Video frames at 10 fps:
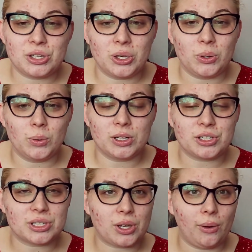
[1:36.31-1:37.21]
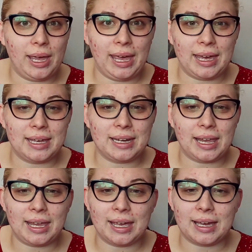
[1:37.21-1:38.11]
to just go ahead
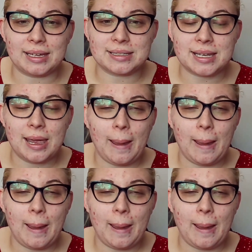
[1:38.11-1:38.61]
and